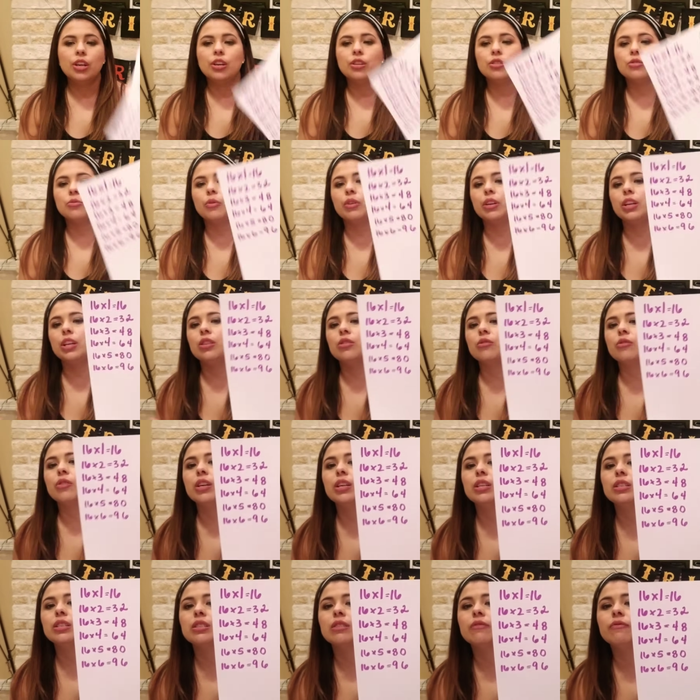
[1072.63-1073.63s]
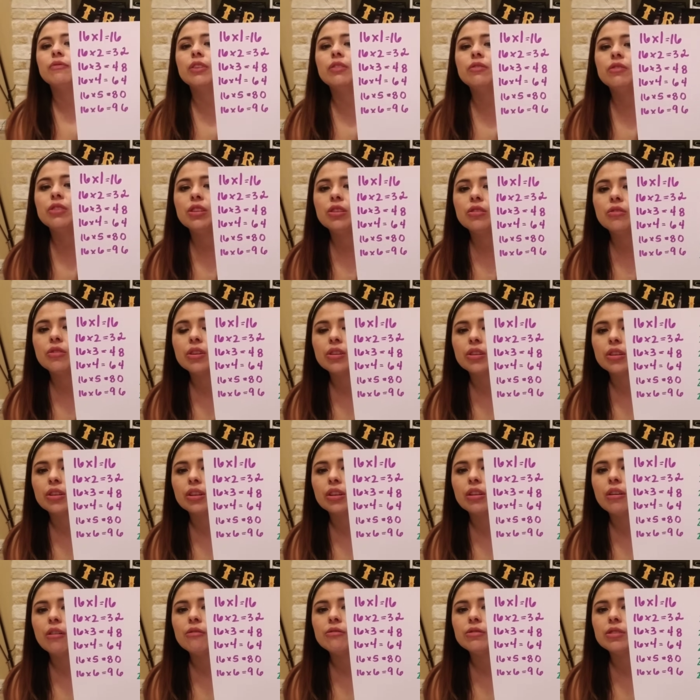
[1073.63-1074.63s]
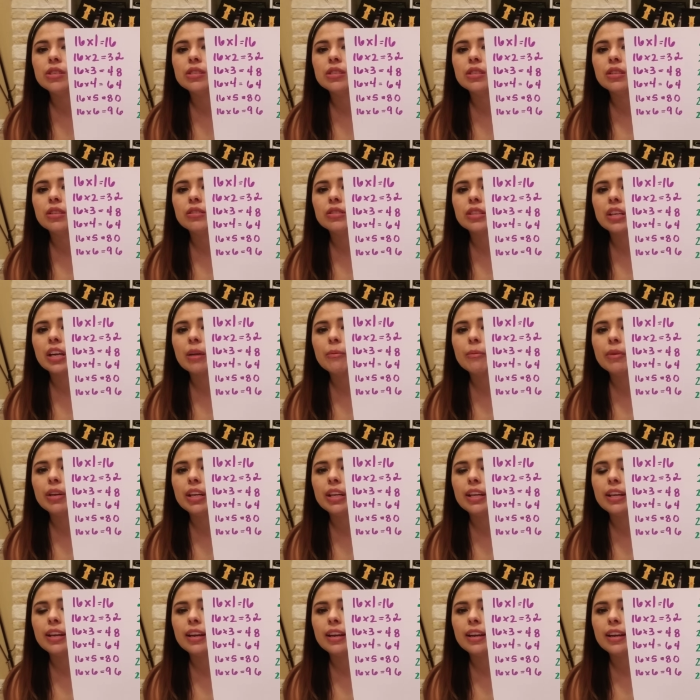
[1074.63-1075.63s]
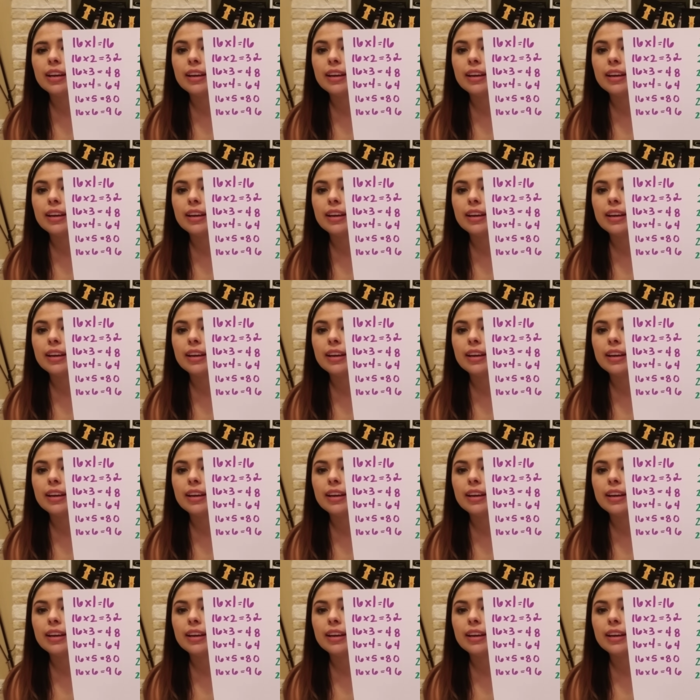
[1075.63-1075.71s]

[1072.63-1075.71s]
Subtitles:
23 into 53, the closest it looks like I'm going to get,